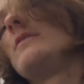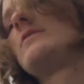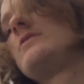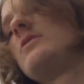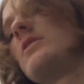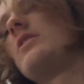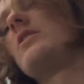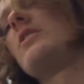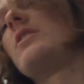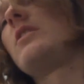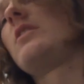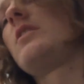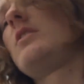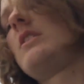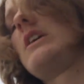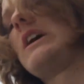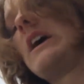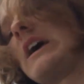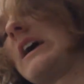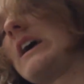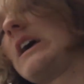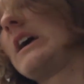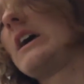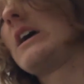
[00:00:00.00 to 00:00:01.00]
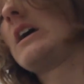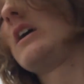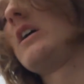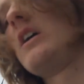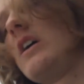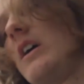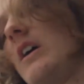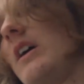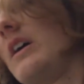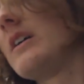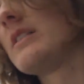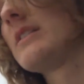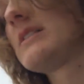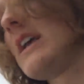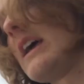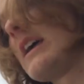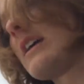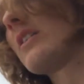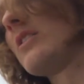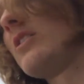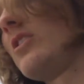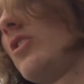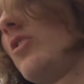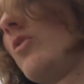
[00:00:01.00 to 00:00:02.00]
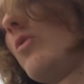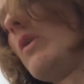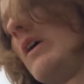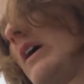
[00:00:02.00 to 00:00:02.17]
to take a little